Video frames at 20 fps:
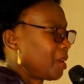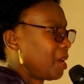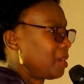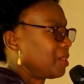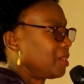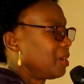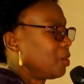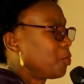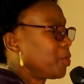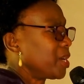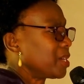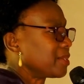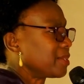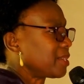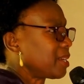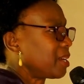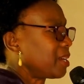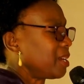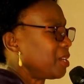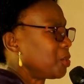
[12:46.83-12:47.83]
I think we are
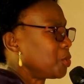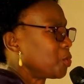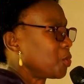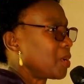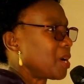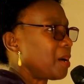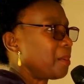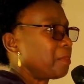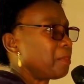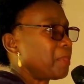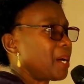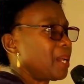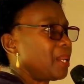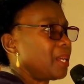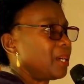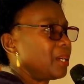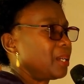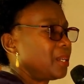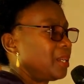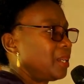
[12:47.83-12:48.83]
second to
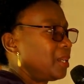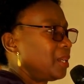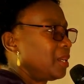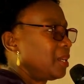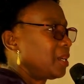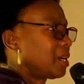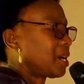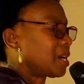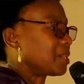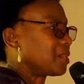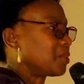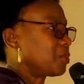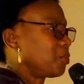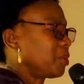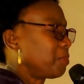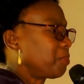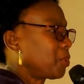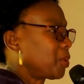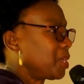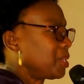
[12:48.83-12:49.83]
Kampala at
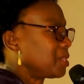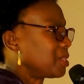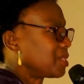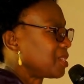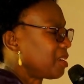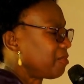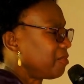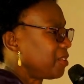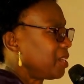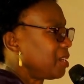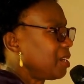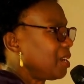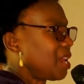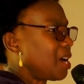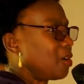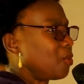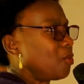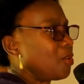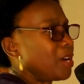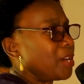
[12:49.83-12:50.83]
3.7,
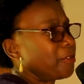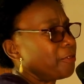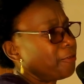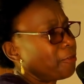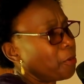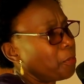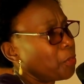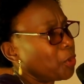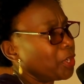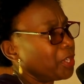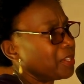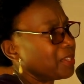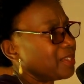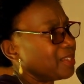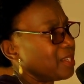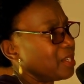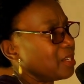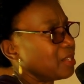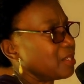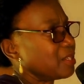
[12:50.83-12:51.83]
Lango at
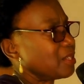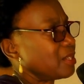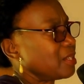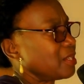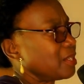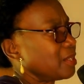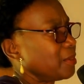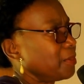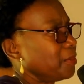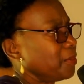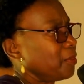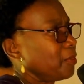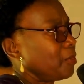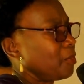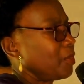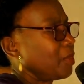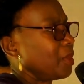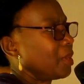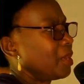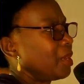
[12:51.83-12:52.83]
4.6.
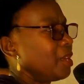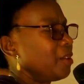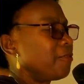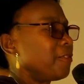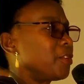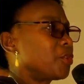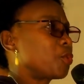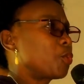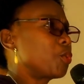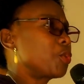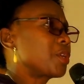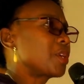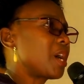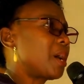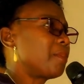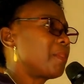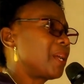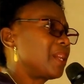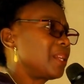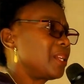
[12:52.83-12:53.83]
If it could
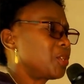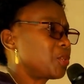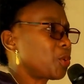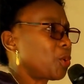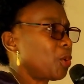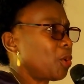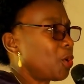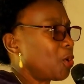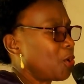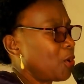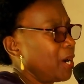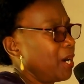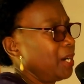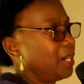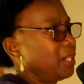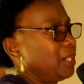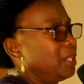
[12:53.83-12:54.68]
come a little lower,